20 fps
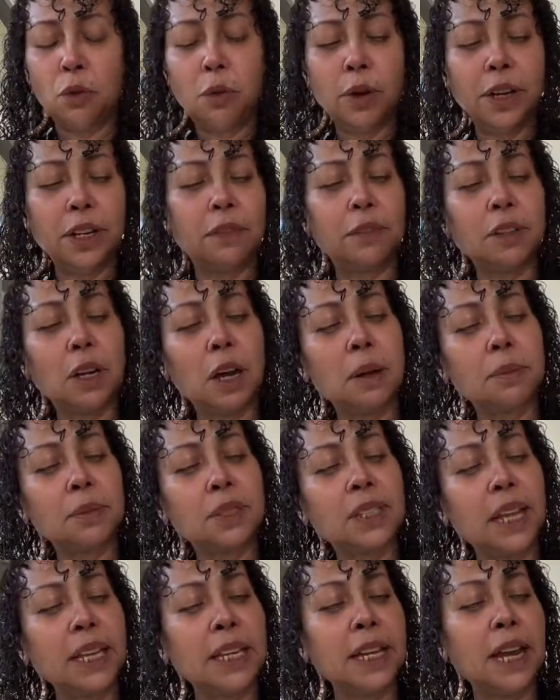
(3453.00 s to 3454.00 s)
Queen of
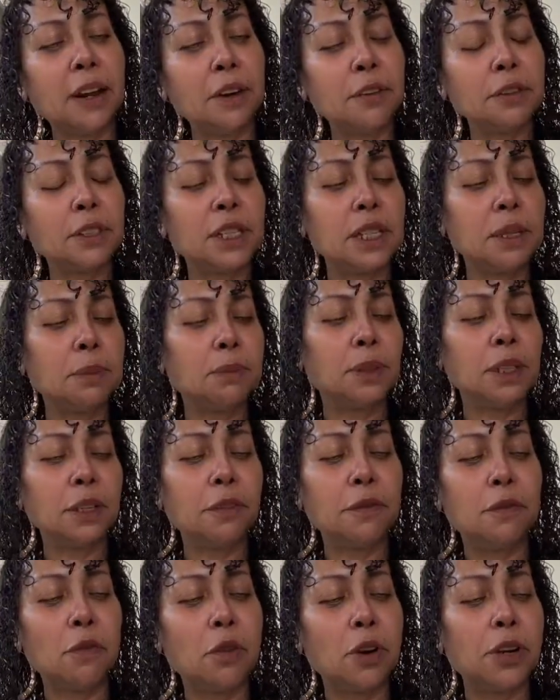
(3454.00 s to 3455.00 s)
Cups, they care
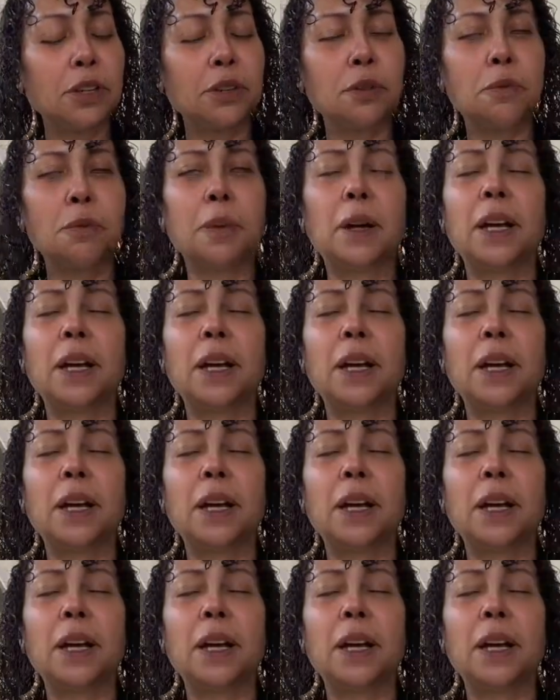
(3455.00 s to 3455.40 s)
deeply for you,